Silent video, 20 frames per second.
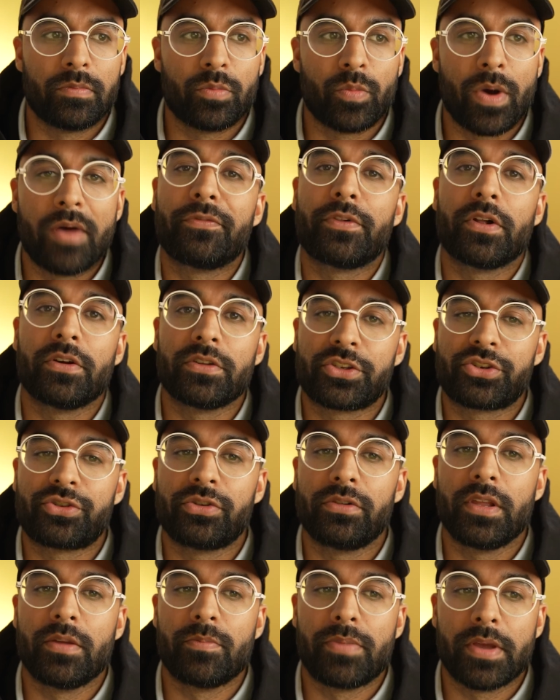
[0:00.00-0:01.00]
Webflow has
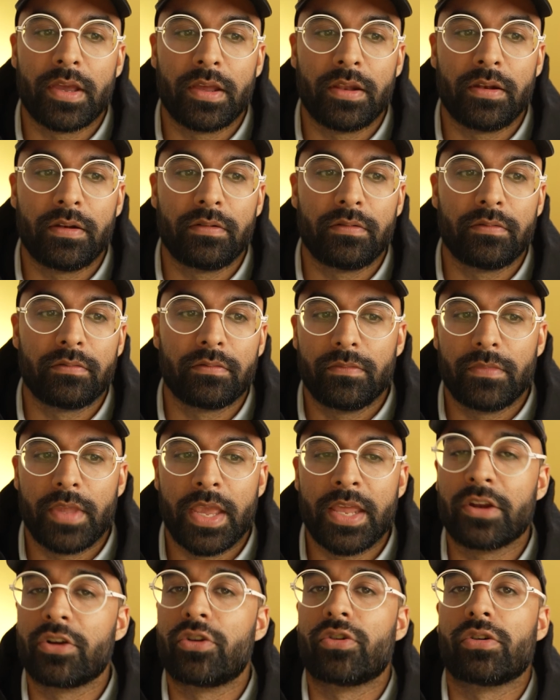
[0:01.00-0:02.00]
truly been
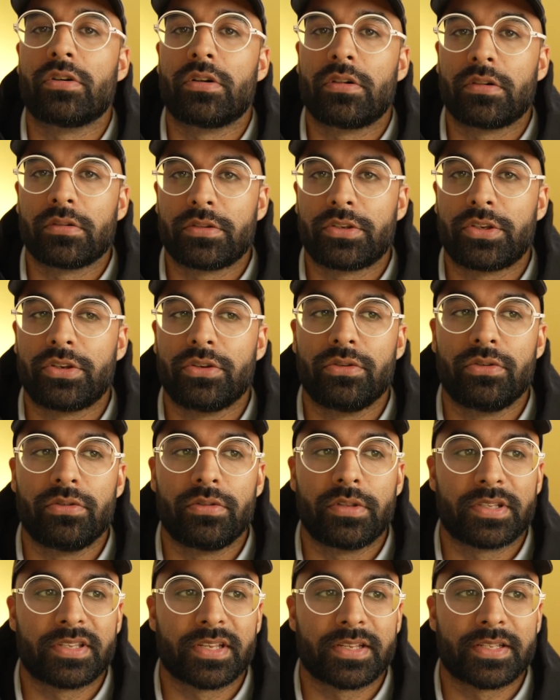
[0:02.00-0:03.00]
integral to
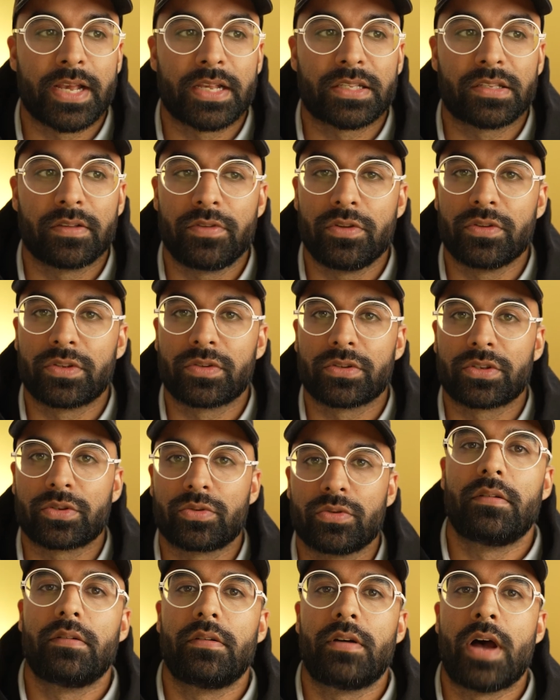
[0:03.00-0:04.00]
the success of Useful
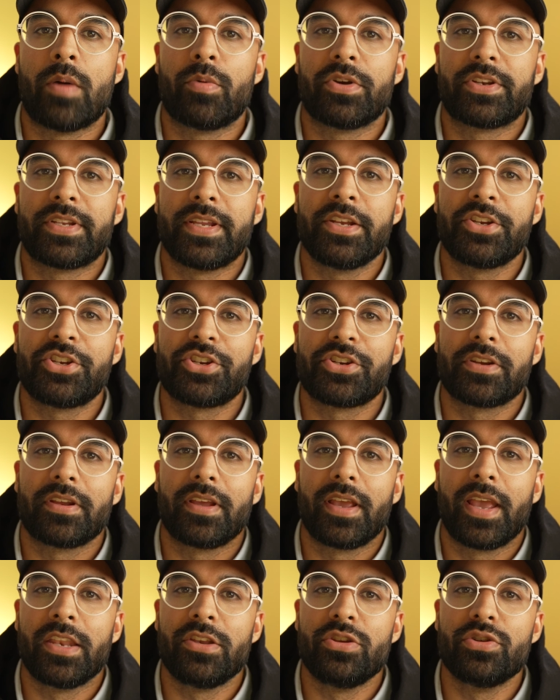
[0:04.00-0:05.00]
School. I'm Ritesh,
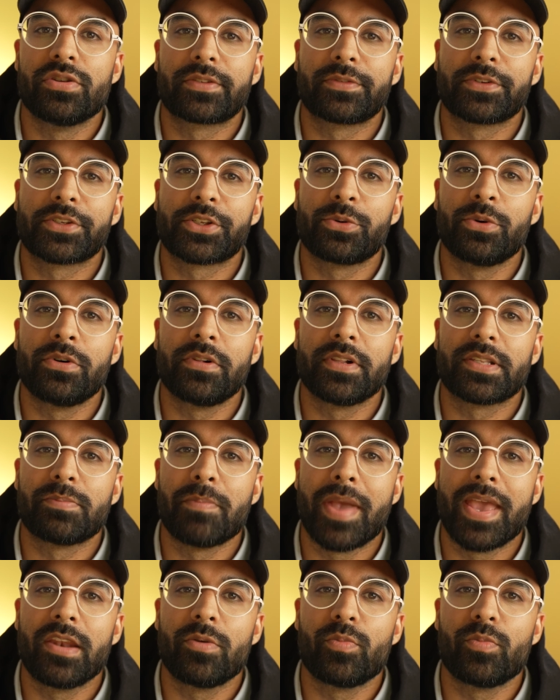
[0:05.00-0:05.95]
and Useful School is made in